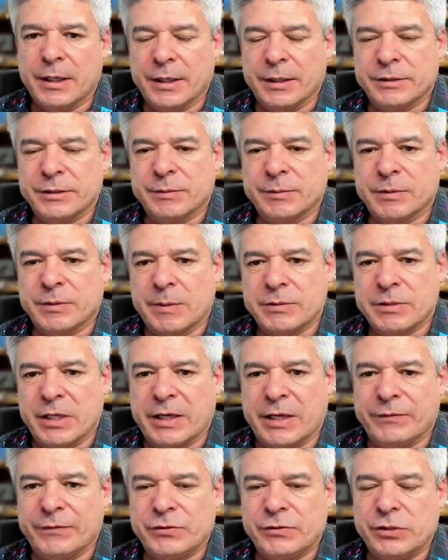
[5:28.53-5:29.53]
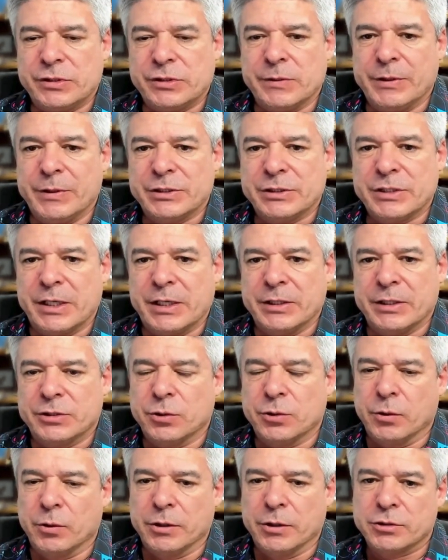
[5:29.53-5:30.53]
Sometimes that gives you some insight as
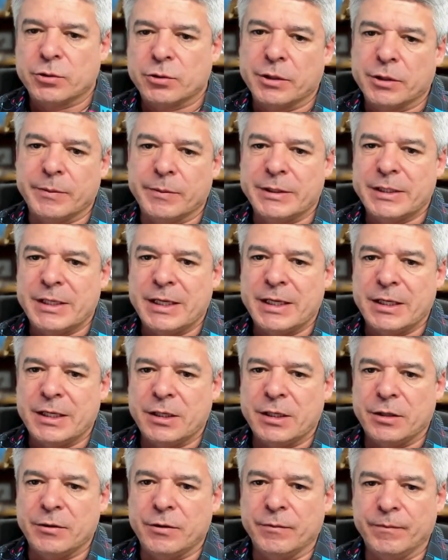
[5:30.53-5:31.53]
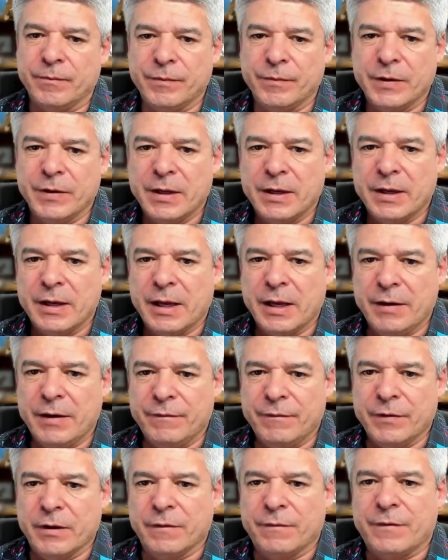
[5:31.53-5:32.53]
to where it's going to be taking you. And
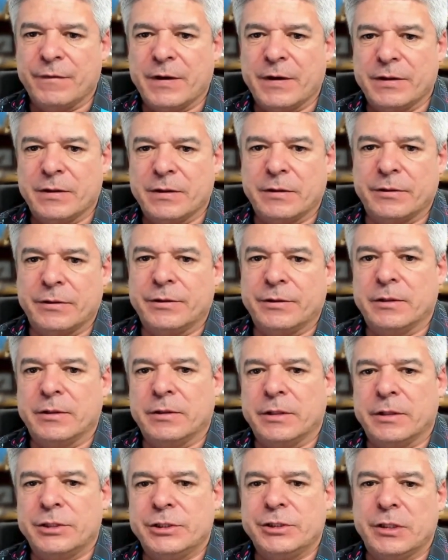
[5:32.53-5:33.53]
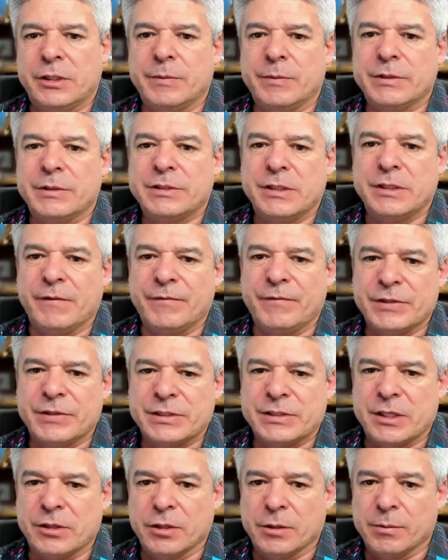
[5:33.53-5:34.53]
verify the legitimacy of the
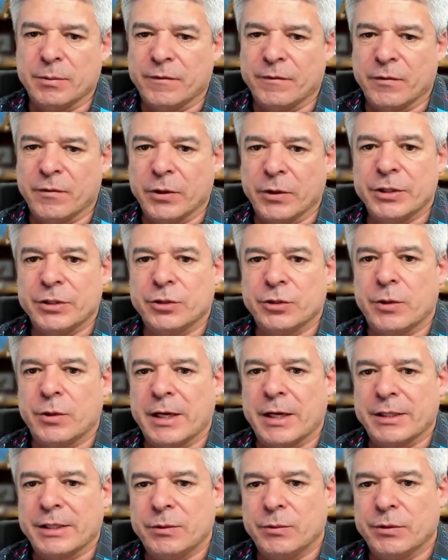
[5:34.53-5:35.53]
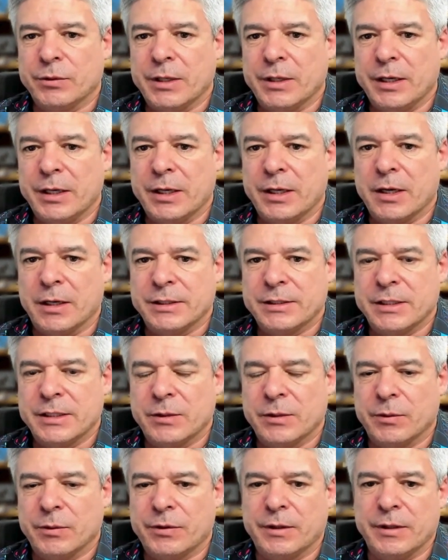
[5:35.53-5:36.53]
sender before interacting with any
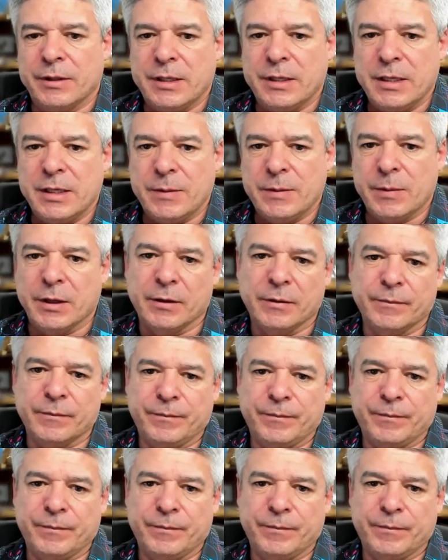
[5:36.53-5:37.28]
content within the email.